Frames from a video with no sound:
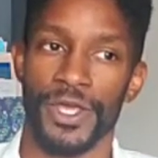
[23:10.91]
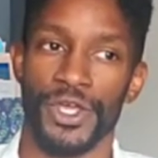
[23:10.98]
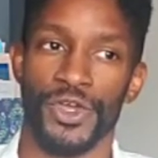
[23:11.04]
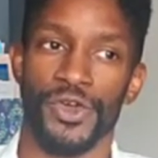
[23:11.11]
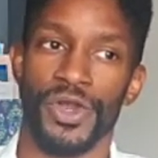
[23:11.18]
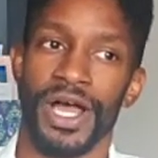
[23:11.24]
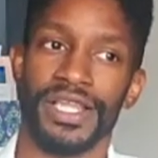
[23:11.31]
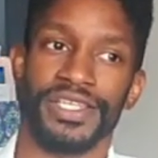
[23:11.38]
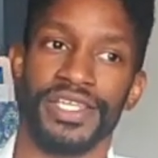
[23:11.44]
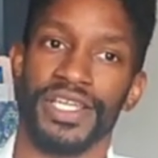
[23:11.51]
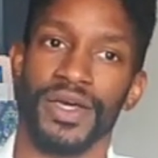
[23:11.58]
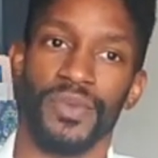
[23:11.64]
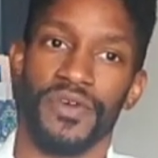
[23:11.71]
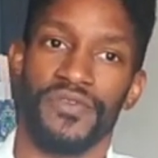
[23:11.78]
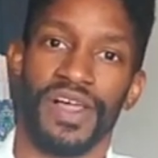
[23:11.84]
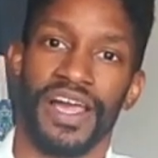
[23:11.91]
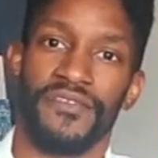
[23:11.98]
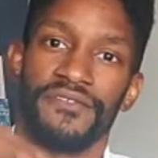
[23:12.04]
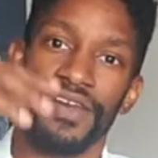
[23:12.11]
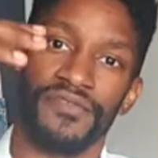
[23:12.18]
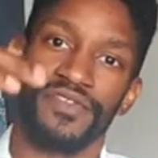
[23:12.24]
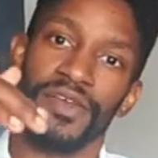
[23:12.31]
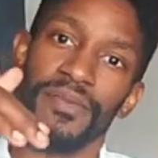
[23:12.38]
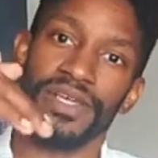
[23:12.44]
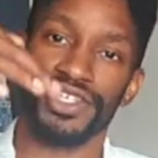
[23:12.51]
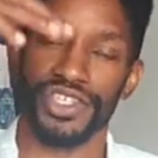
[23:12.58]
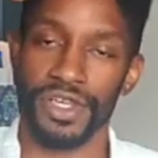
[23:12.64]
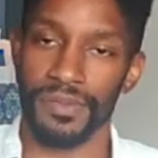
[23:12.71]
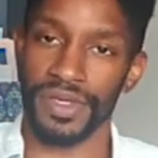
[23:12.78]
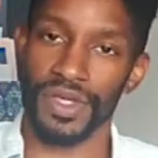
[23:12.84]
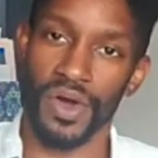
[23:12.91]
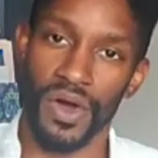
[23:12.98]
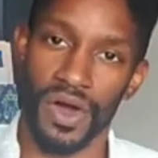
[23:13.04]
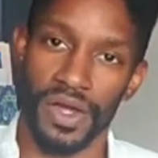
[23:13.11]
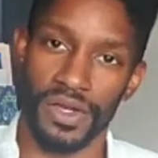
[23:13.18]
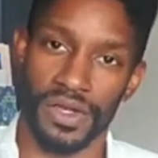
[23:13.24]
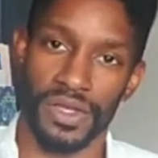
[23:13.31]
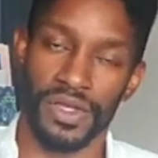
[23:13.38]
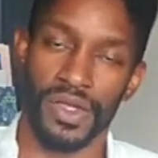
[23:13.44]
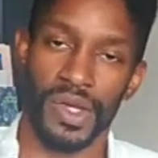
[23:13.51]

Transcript: You're not dealing with like fifth dimension and beyond,